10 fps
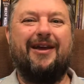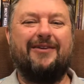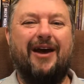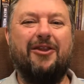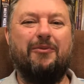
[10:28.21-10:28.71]

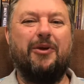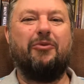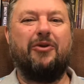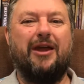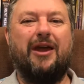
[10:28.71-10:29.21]
As other
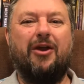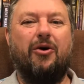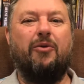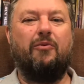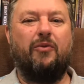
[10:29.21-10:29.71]
people could get
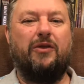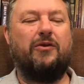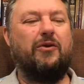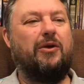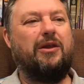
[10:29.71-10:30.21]
on
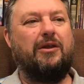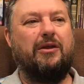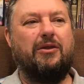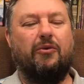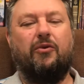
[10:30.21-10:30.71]
with doing
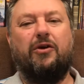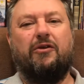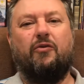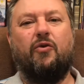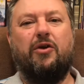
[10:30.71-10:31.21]
the work
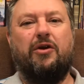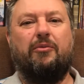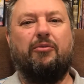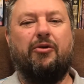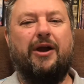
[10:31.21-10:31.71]
of word
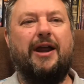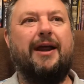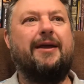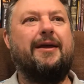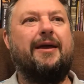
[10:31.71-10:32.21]
and
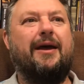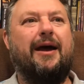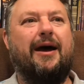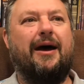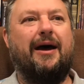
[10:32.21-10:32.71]
prayer.
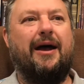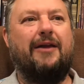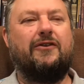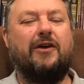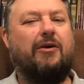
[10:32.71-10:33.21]

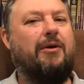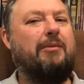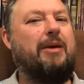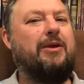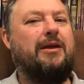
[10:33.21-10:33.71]
And so
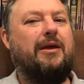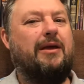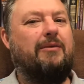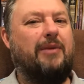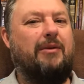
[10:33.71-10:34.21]
maybe
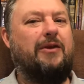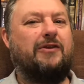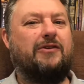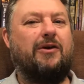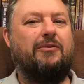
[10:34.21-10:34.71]

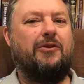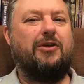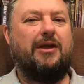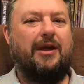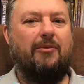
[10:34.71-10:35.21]
it's time to
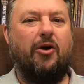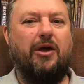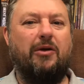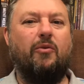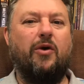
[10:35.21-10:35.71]
think, am
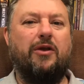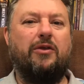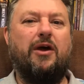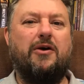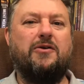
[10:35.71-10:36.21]
I one of
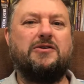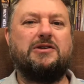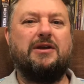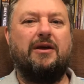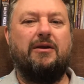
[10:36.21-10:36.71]

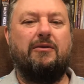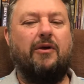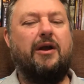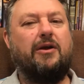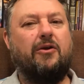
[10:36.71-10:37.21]
those?
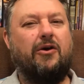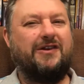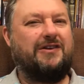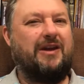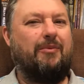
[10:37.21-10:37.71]
Right? Could I
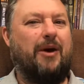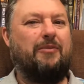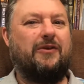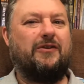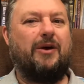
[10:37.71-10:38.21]
step
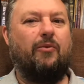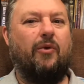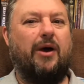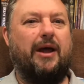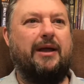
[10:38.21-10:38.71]
up in some
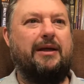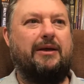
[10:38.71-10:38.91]
way?